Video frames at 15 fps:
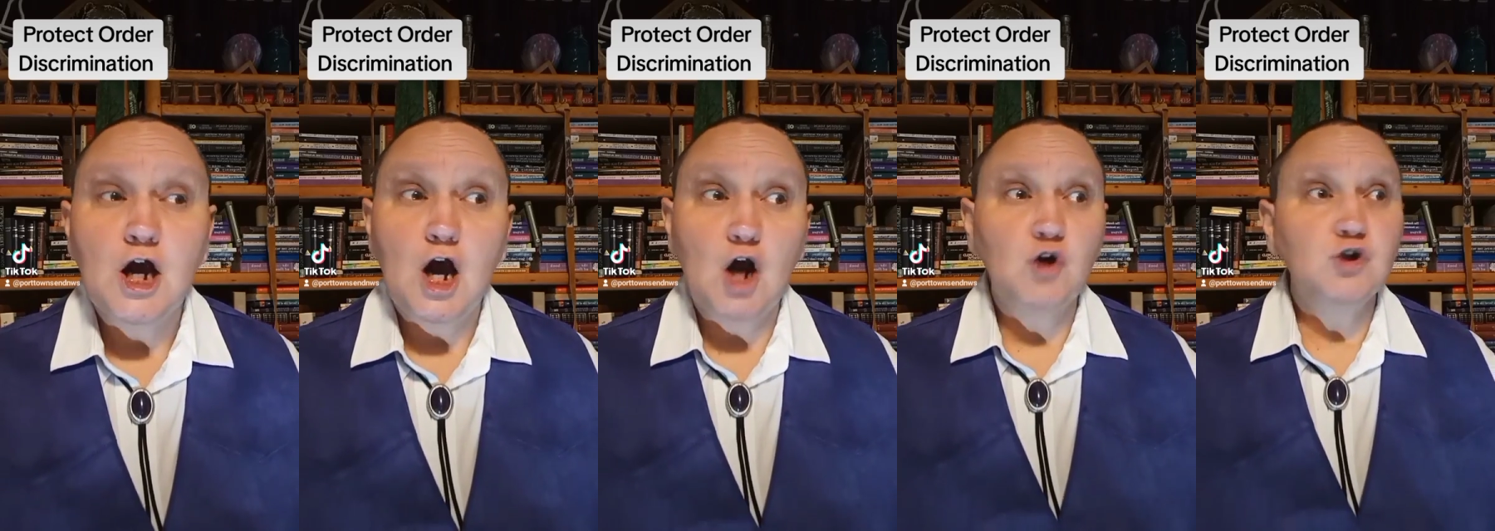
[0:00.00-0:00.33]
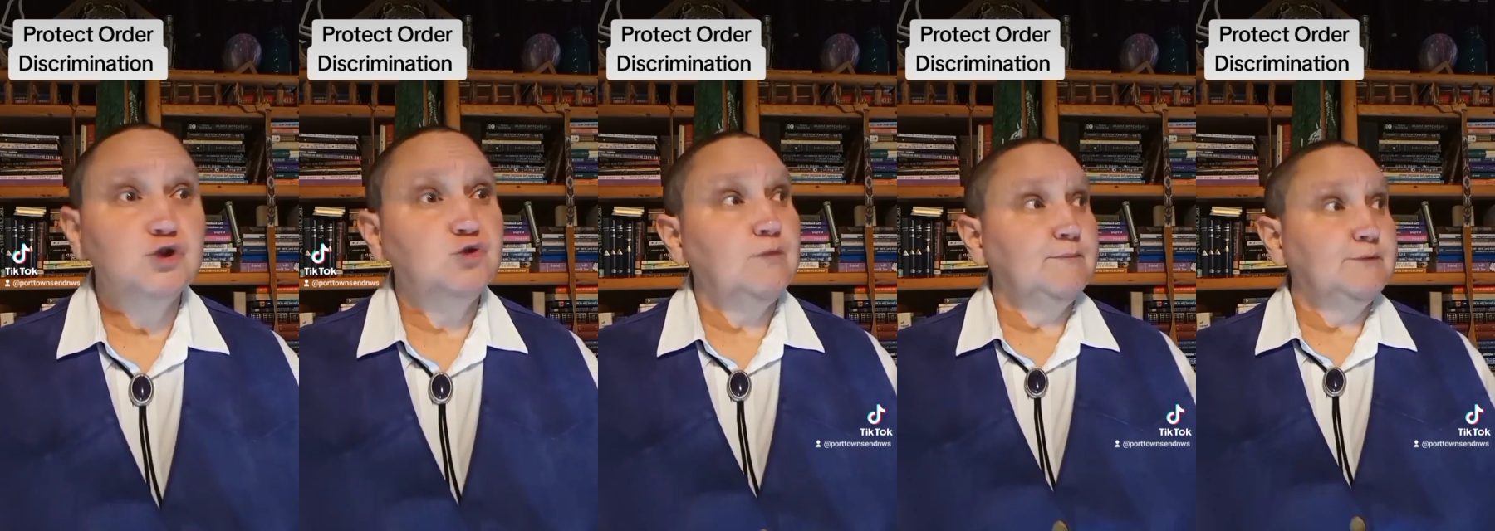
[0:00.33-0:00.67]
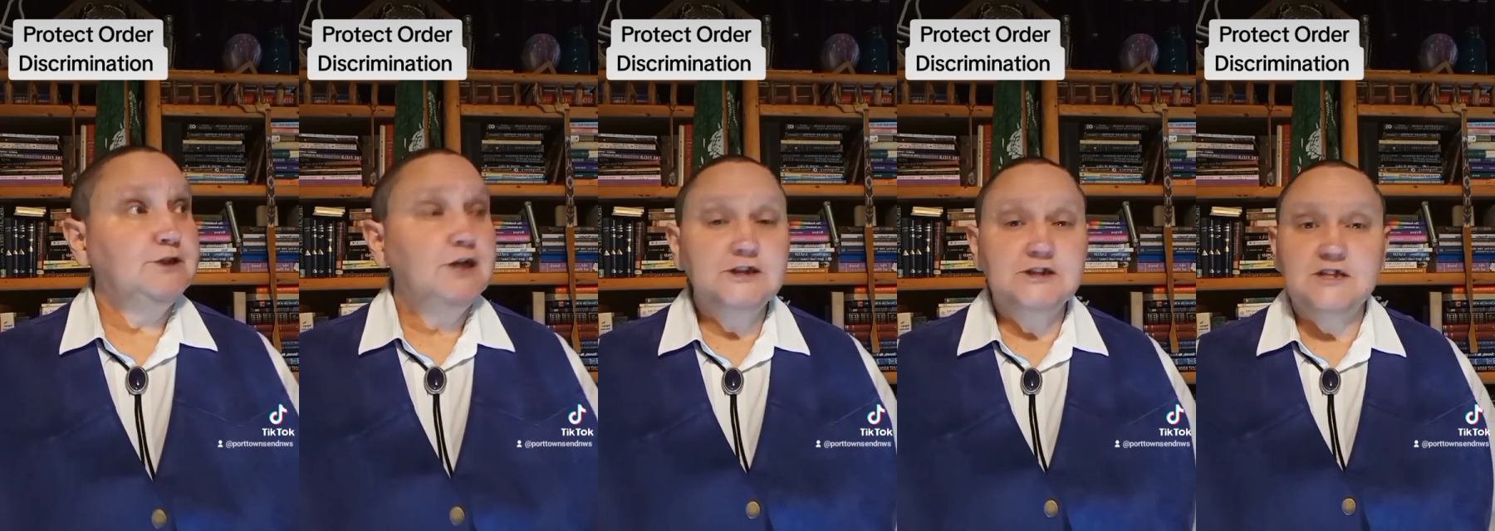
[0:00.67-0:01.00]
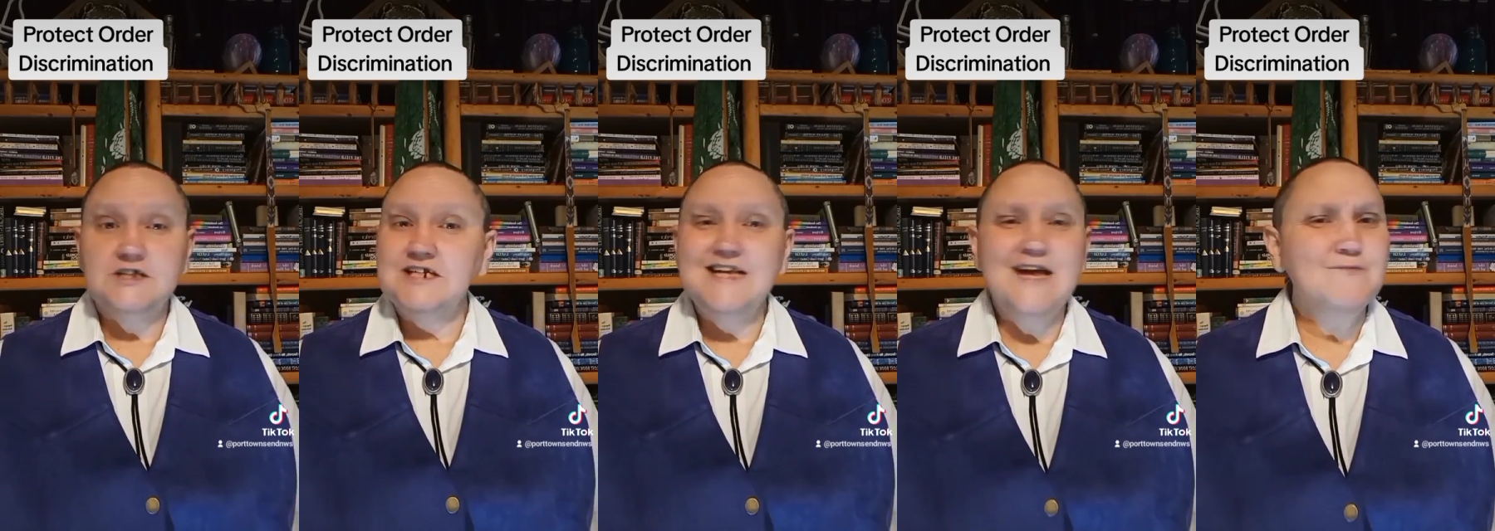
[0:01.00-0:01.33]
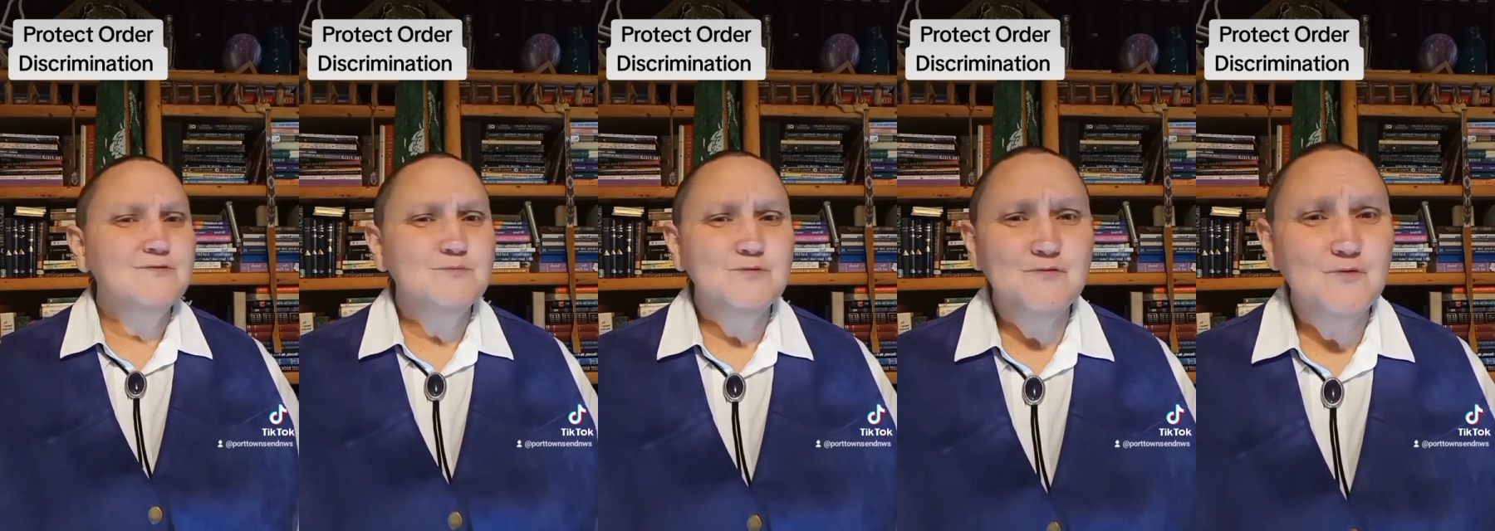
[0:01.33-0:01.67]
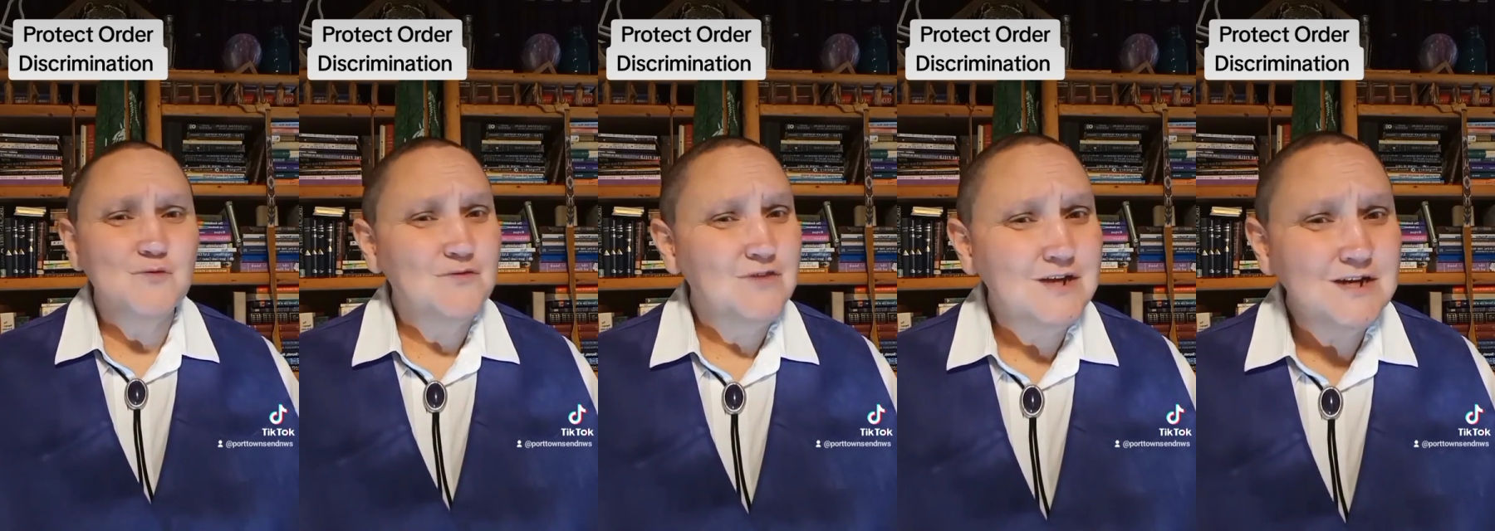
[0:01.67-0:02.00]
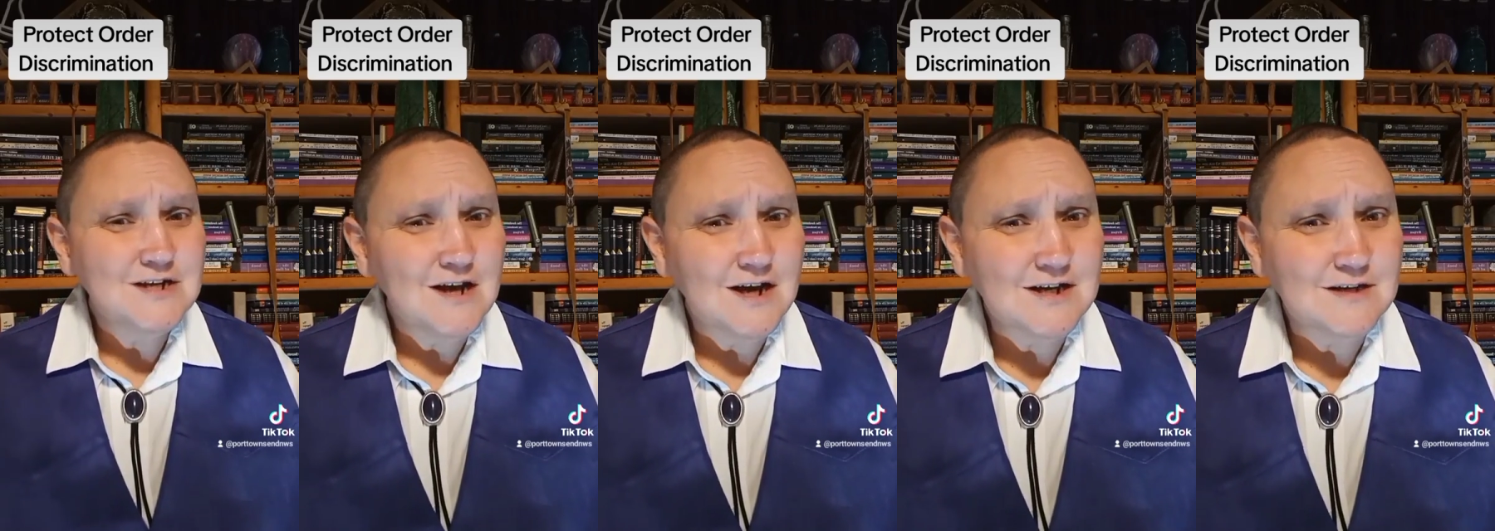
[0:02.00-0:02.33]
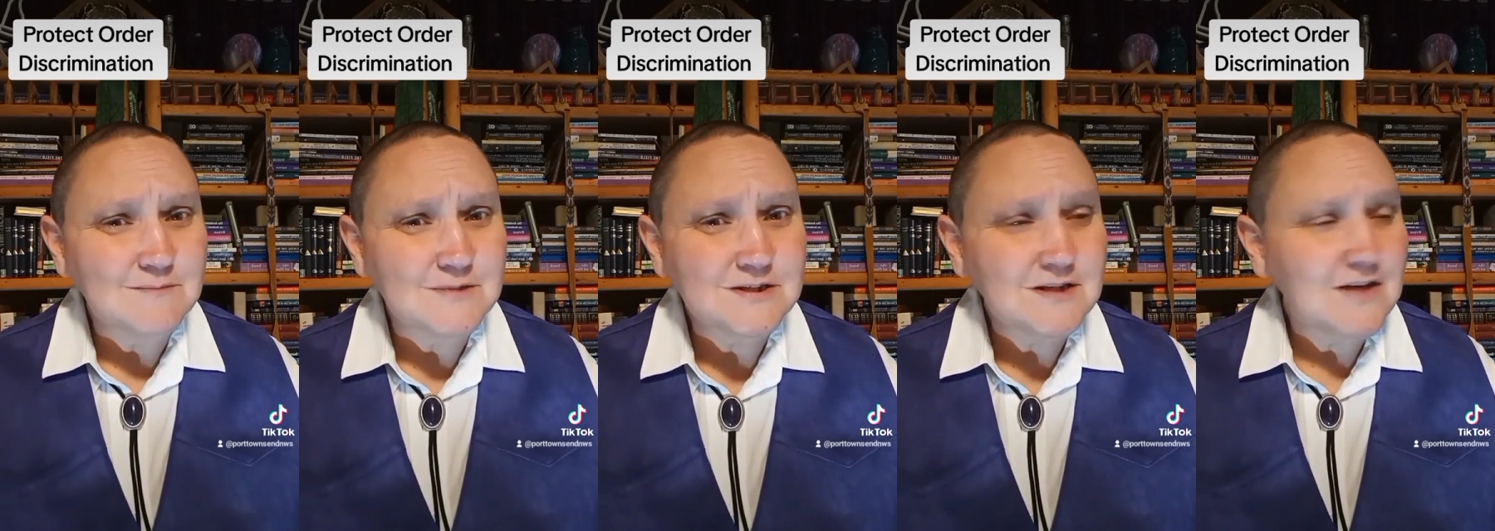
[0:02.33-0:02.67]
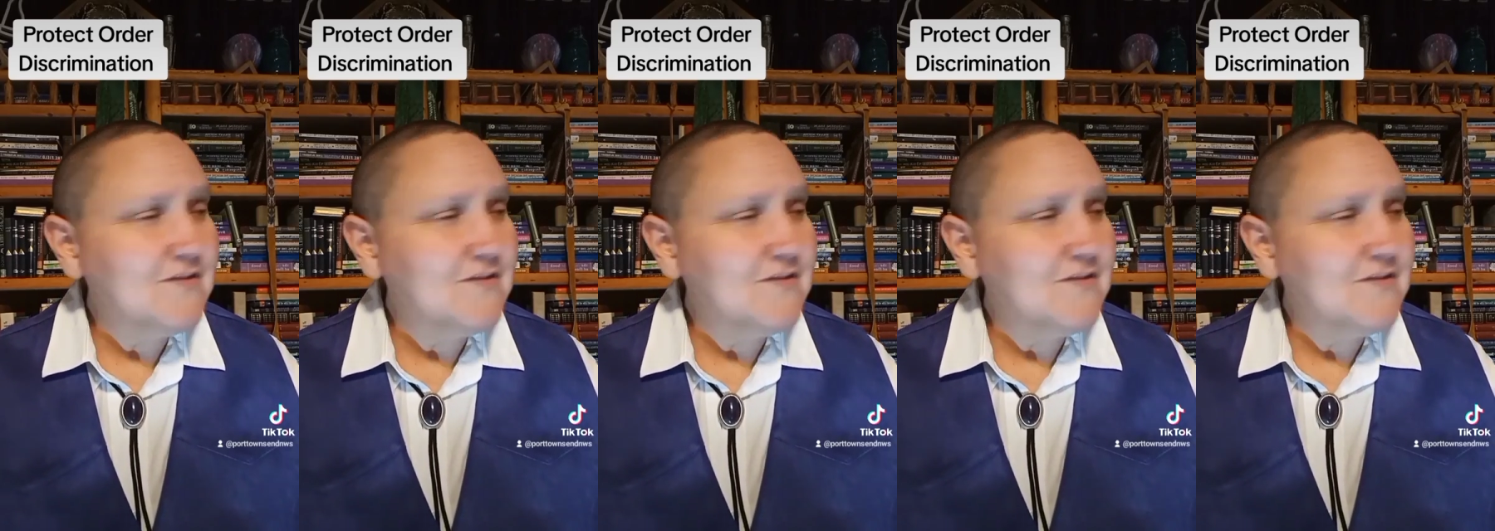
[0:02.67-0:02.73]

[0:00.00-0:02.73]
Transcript: I hurt his reputation. Didn't have to prove it with any documents.